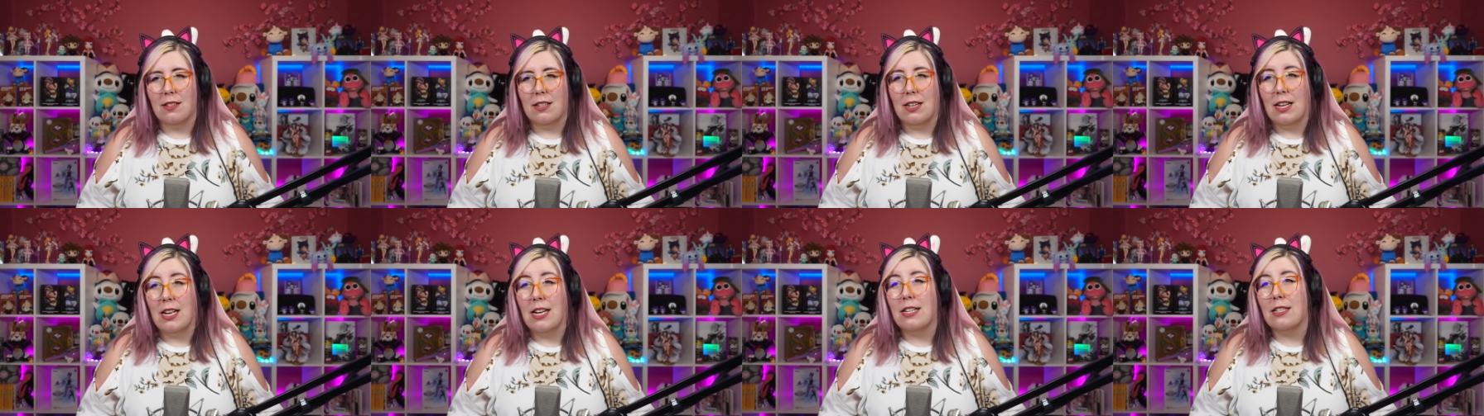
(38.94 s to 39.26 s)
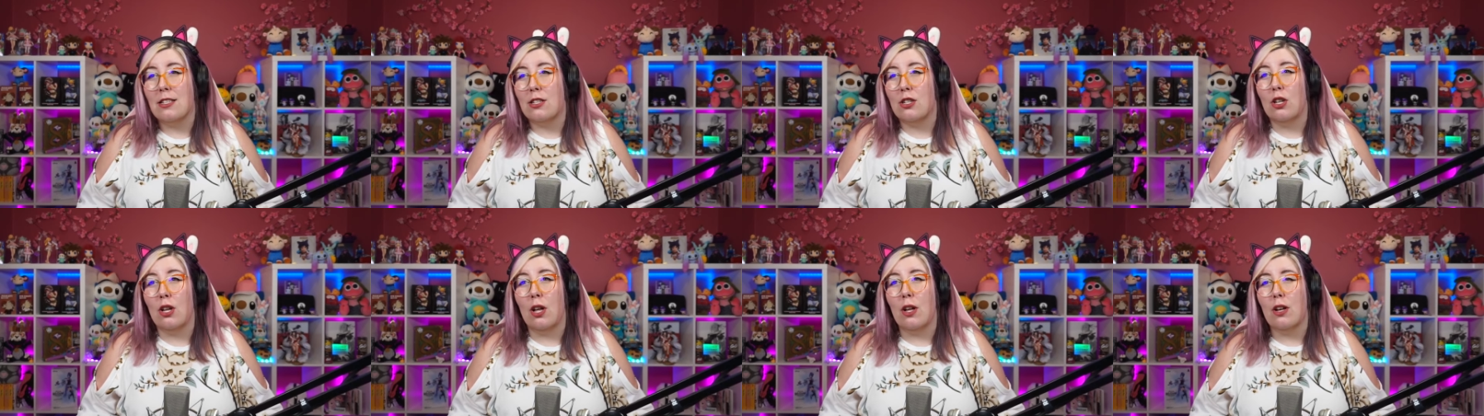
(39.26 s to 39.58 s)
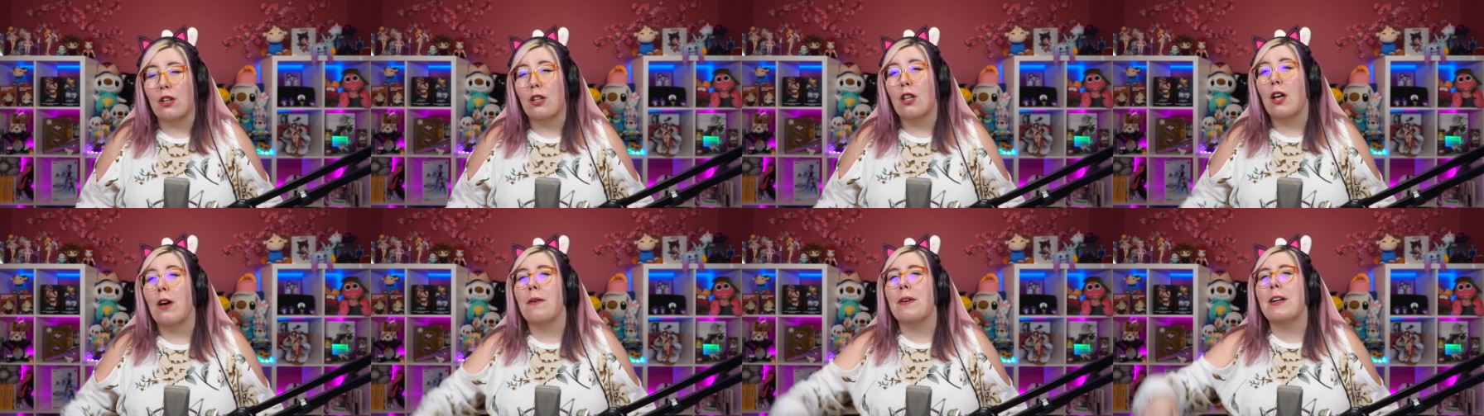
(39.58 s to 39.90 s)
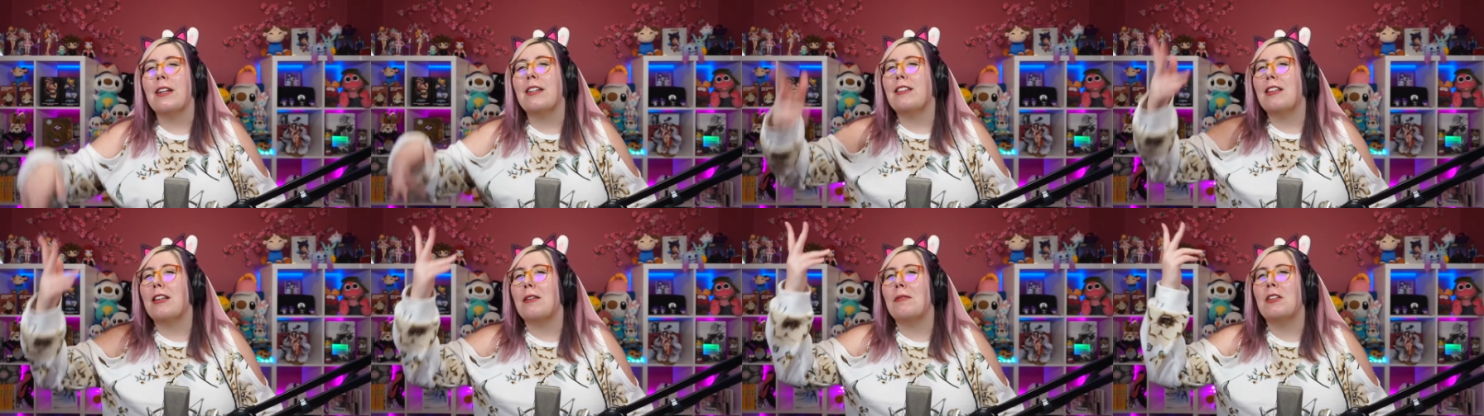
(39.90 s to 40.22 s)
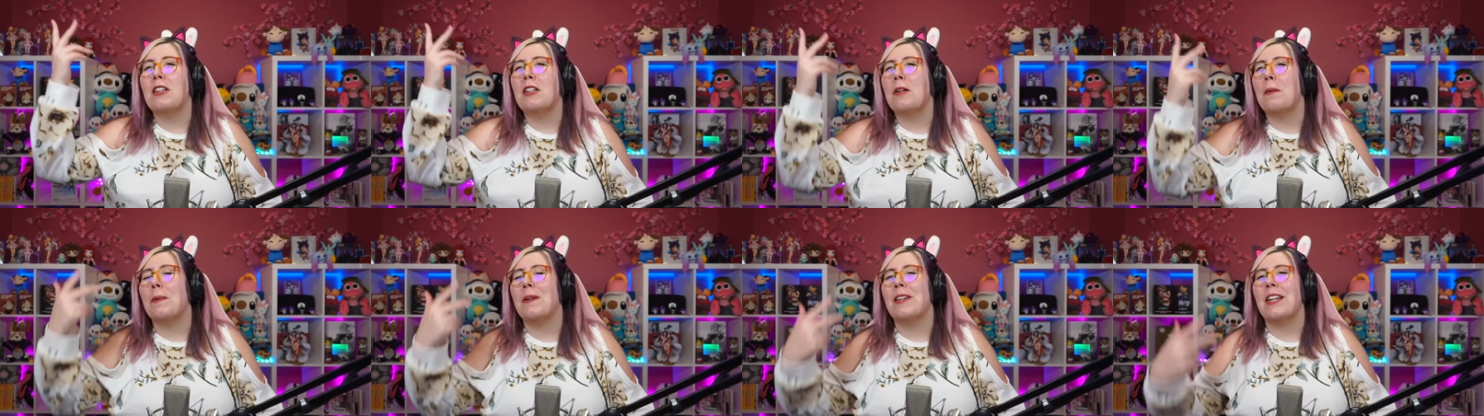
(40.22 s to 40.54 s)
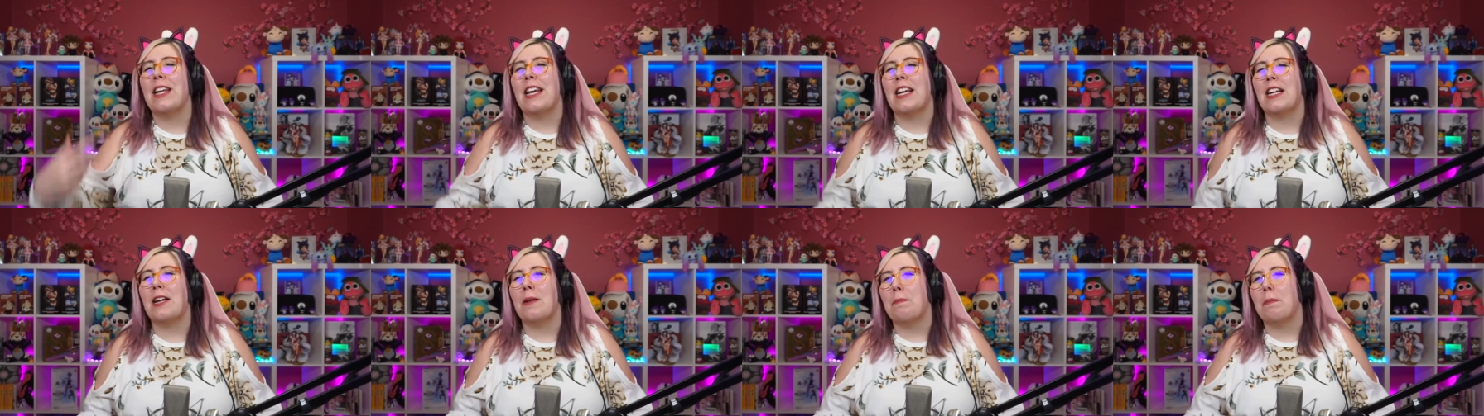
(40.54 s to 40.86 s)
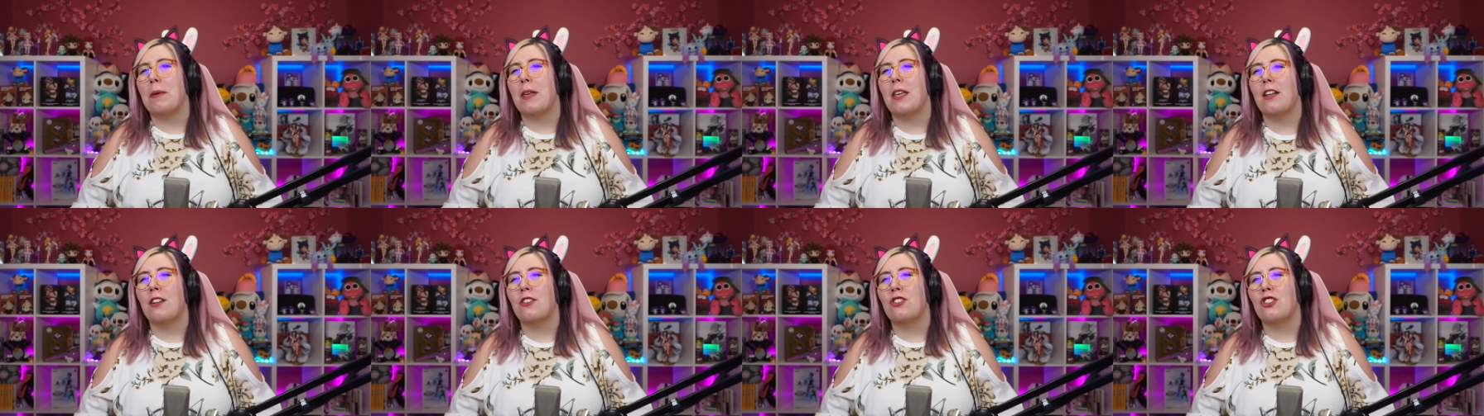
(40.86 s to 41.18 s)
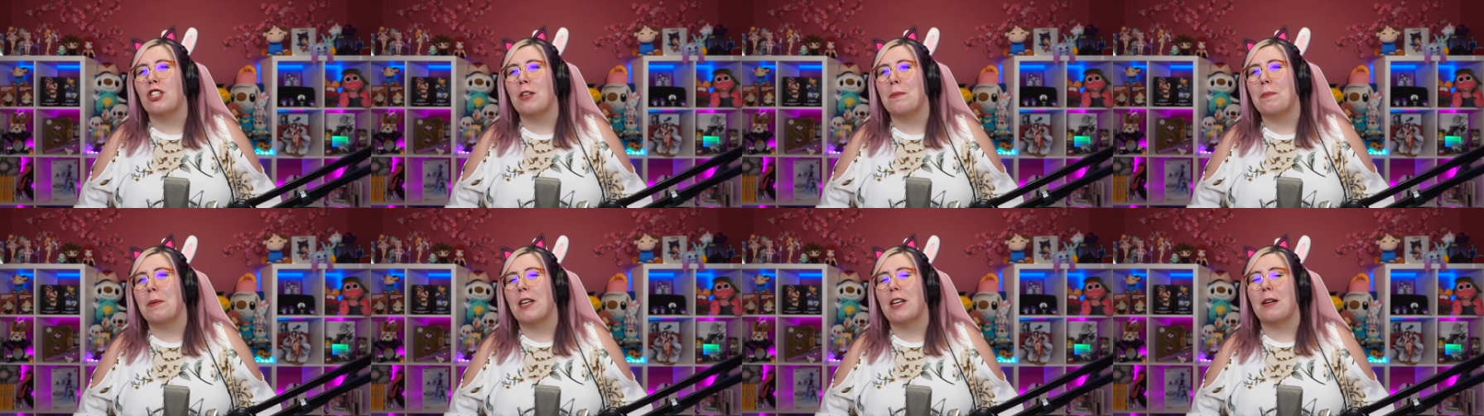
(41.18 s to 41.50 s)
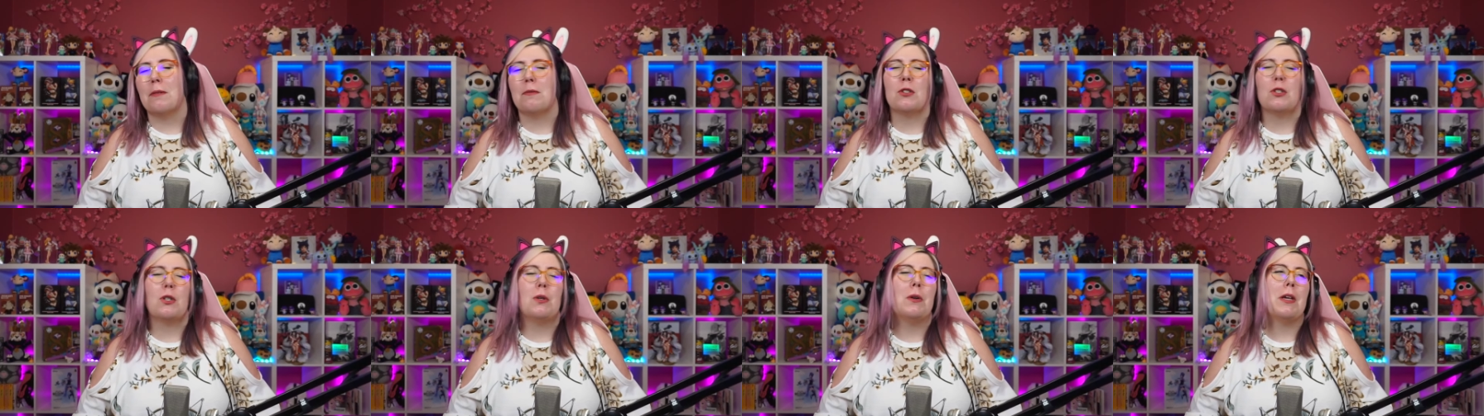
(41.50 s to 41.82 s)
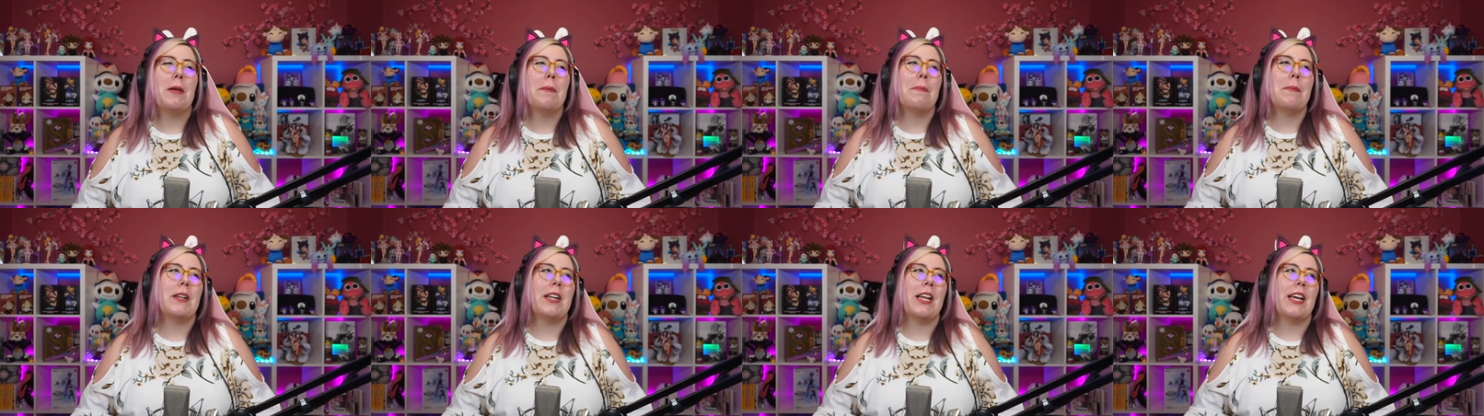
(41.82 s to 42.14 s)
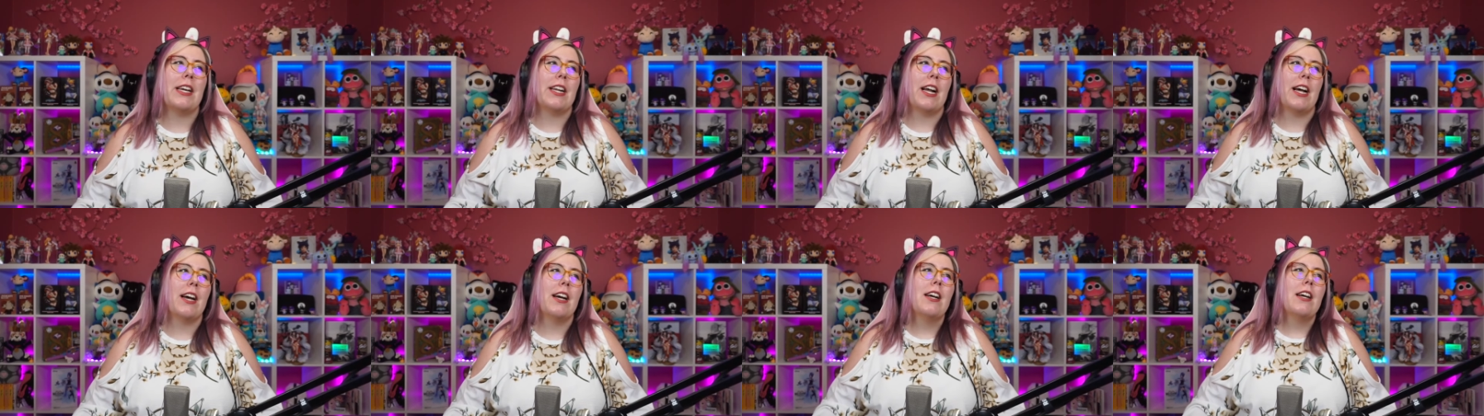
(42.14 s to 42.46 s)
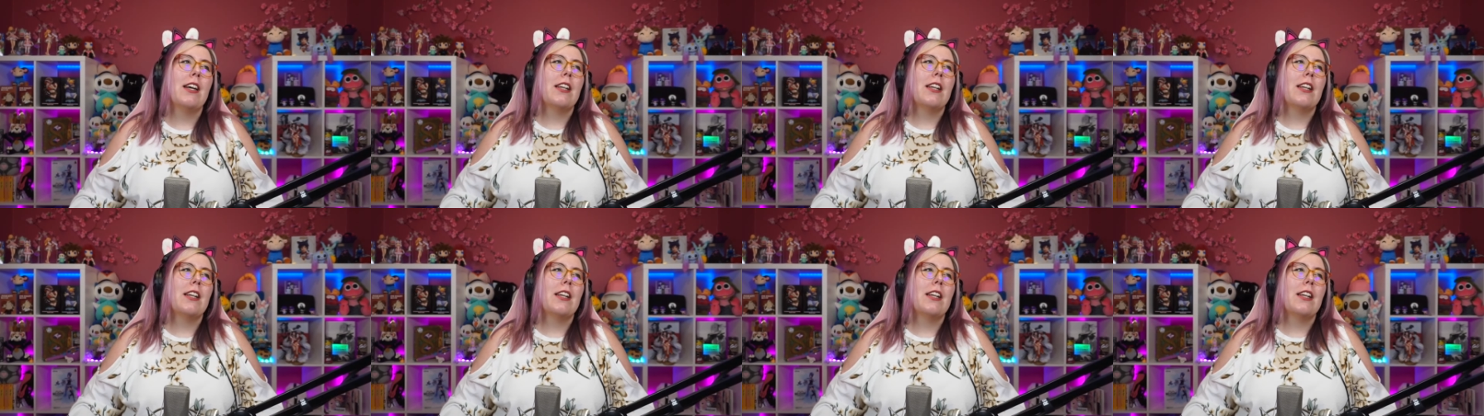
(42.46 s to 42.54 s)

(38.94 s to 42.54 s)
it's Chloe slips on a banana peel and she becomes Queen Banana.